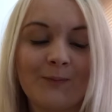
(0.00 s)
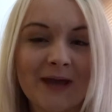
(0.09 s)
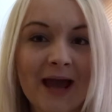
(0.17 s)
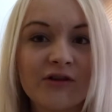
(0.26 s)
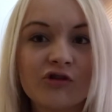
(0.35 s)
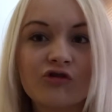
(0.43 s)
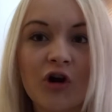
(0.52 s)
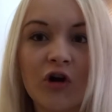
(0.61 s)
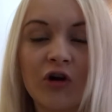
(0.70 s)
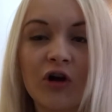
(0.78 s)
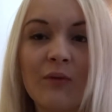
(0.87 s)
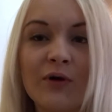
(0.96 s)
get
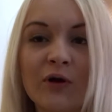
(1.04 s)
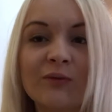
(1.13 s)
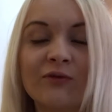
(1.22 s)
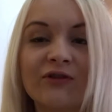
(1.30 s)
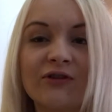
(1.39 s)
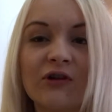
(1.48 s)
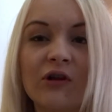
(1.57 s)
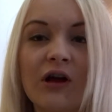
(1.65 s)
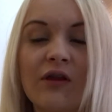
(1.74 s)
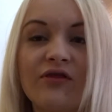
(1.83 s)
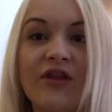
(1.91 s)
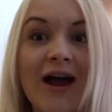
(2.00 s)
stronger, build muscle,
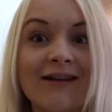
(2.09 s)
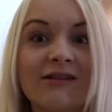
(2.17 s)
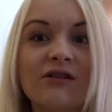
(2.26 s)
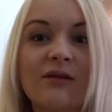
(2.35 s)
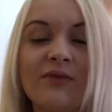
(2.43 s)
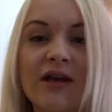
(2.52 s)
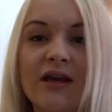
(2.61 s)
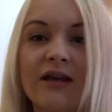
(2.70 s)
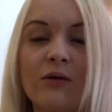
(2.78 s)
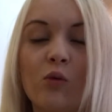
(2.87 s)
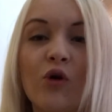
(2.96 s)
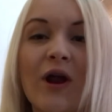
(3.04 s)
that is going to be
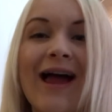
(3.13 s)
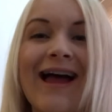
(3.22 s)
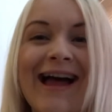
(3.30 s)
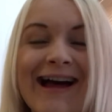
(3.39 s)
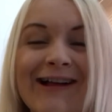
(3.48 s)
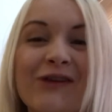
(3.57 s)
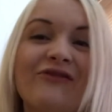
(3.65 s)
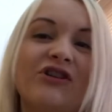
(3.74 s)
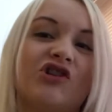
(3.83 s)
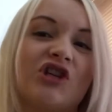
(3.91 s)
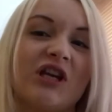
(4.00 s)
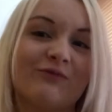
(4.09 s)
one hell of an
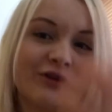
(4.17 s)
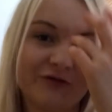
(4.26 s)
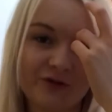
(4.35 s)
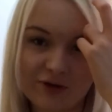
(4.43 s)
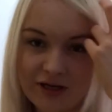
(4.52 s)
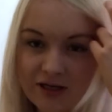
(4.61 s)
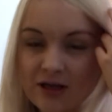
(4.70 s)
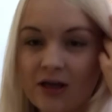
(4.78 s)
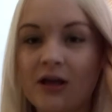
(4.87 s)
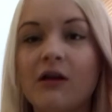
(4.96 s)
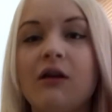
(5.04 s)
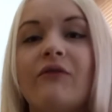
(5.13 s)
achievement for me.
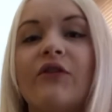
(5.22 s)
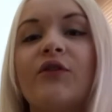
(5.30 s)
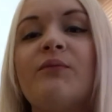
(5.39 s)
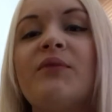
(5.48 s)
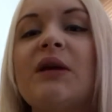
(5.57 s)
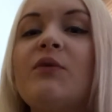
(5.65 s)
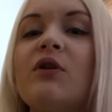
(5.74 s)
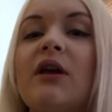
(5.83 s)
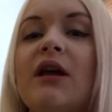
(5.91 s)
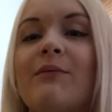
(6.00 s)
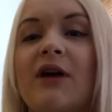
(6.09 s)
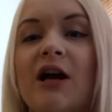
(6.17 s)
For some people,
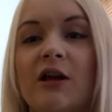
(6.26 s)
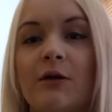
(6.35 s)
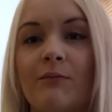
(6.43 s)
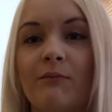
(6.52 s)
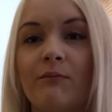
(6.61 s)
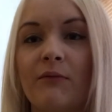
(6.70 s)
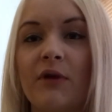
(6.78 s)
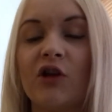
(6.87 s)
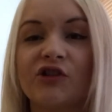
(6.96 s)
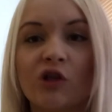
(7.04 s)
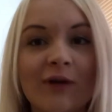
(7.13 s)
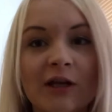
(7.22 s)

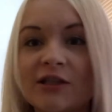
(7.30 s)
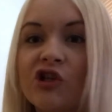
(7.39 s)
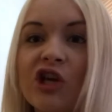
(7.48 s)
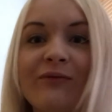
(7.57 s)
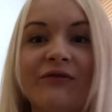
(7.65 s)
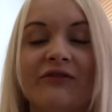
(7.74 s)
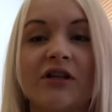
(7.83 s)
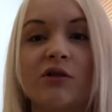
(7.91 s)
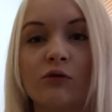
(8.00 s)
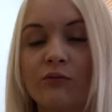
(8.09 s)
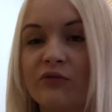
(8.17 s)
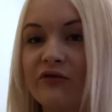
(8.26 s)
it's an achievement for
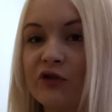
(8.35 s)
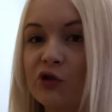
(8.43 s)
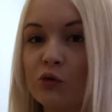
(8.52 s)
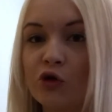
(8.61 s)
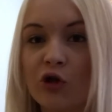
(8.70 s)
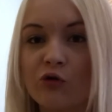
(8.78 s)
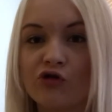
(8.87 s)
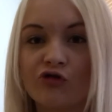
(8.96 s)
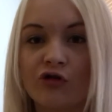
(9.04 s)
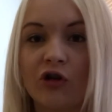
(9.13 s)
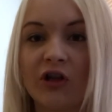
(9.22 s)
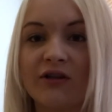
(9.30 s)
anyone, but for someone who's
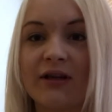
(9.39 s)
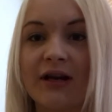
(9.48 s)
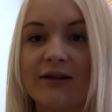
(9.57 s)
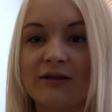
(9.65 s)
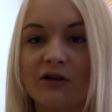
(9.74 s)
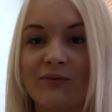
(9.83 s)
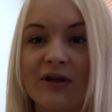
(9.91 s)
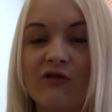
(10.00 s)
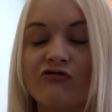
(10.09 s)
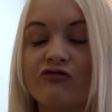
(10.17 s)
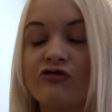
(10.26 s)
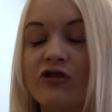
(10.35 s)
struggling, it's going to be a
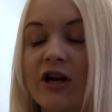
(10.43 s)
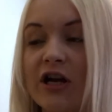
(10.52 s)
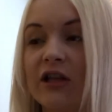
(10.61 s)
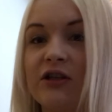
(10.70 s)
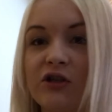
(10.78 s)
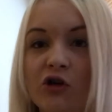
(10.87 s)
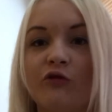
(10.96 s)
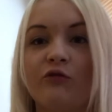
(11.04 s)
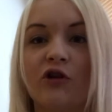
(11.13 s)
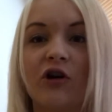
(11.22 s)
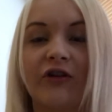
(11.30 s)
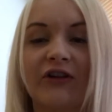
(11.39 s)
really tough
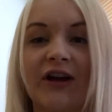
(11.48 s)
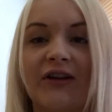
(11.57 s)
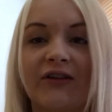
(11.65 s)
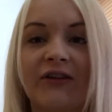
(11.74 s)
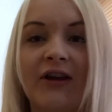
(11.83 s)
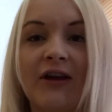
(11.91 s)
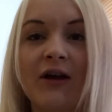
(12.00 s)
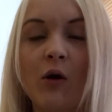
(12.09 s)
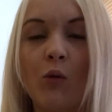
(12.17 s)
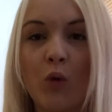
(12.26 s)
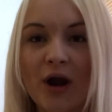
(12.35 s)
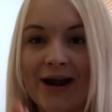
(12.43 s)
process.
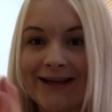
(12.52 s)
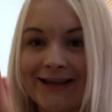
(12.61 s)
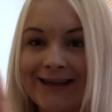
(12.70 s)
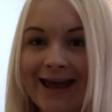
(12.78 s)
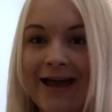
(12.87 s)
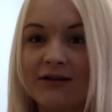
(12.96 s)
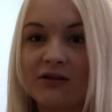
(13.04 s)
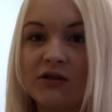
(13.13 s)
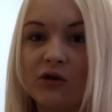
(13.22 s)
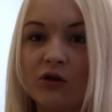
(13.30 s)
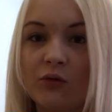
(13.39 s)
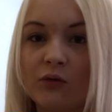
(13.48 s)
When I get
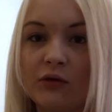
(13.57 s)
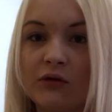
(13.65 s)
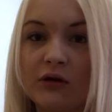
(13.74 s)
to,